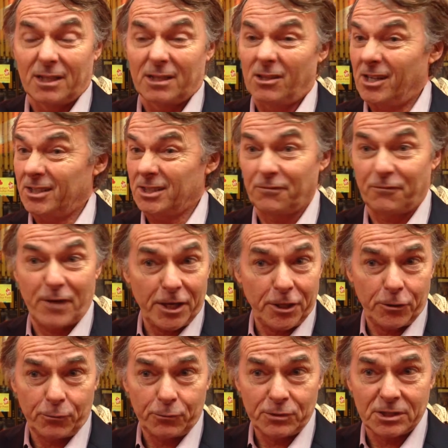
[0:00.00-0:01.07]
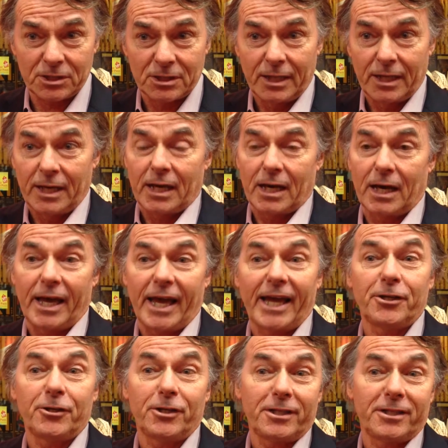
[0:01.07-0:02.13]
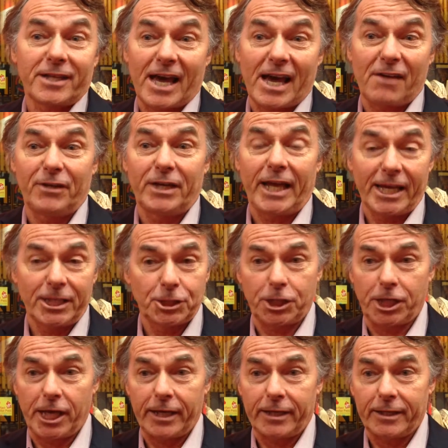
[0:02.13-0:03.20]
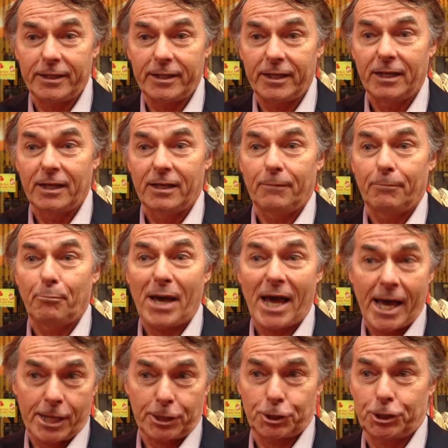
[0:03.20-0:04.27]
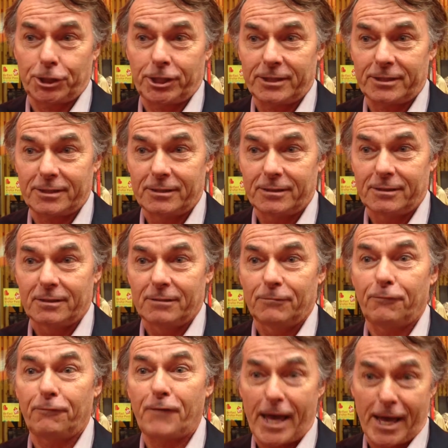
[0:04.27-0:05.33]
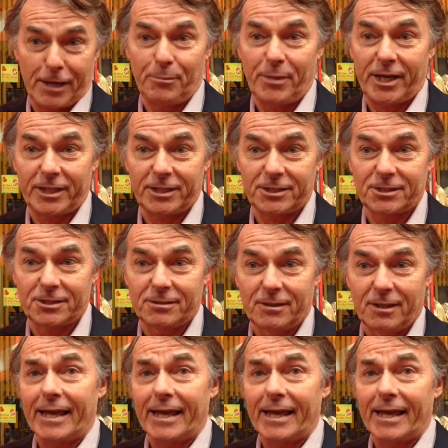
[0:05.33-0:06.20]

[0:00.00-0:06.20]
lots of venues, and you need to have an educated, passionate fan base.